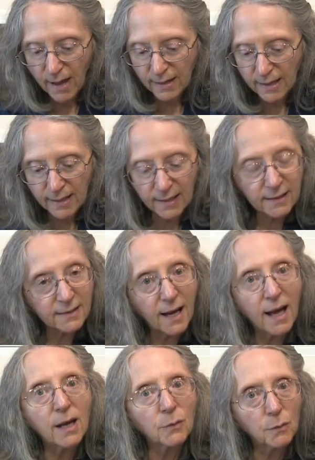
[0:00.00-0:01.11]
that eating a
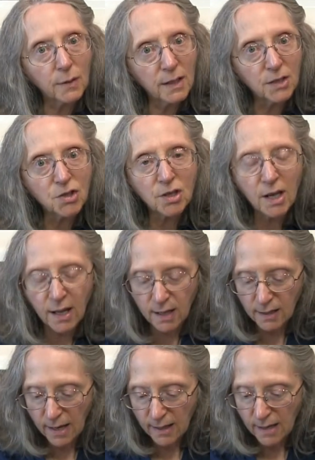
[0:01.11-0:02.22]
diet rich
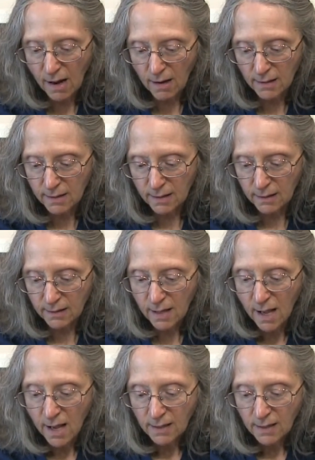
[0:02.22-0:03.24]
in antioxidants